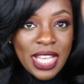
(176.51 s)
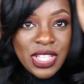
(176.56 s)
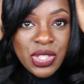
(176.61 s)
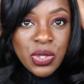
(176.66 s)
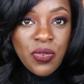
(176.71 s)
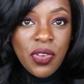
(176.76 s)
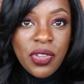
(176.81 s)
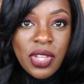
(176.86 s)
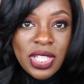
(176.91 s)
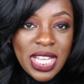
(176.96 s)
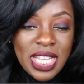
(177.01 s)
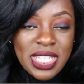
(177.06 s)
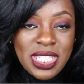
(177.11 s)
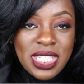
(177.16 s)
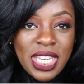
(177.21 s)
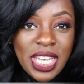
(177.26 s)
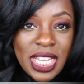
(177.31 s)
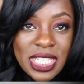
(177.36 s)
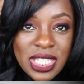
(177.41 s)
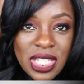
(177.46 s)
I do feel the
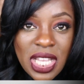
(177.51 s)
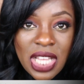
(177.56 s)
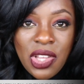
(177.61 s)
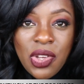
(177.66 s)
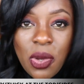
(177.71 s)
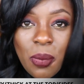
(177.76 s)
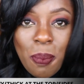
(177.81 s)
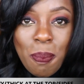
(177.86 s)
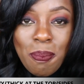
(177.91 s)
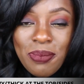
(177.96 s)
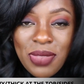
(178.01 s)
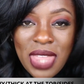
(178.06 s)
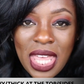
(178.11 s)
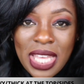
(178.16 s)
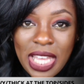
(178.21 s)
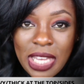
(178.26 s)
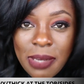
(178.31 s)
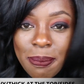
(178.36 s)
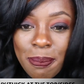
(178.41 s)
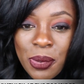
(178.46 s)
density is a little
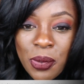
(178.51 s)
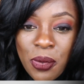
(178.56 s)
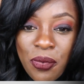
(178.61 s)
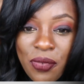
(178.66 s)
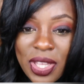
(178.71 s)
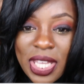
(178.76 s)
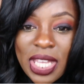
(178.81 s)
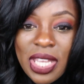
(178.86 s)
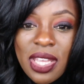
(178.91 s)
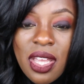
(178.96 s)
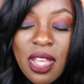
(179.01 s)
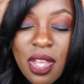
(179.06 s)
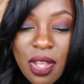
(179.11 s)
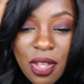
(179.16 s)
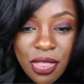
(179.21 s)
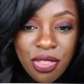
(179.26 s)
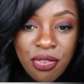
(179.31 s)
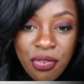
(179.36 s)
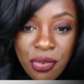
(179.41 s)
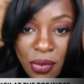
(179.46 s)
thick and poofy
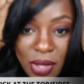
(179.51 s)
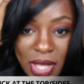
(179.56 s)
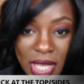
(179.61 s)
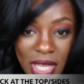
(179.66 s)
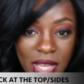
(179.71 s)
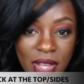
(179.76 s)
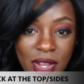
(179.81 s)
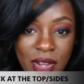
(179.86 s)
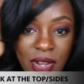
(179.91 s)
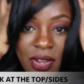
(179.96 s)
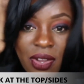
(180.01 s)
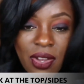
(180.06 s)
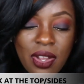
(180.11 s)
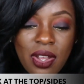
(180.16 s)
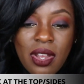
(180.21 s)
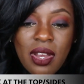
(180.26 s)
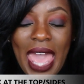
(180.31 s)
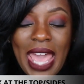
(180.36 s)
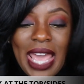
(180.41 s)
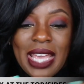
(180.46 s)
through here
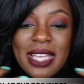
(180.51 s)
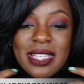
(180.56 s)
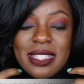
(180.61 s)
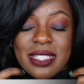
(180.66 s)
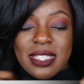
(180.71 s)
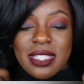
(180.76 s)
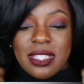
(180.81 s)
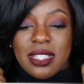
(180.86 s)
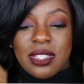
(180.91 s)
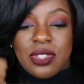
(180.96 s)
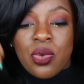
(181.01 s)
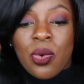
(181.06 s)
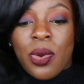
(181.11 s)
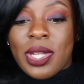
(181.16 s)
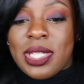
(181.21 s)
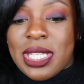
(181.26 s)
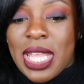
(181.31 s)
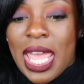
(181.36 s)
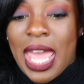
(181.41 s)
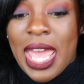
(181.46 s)
and
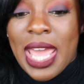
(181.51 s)
towards the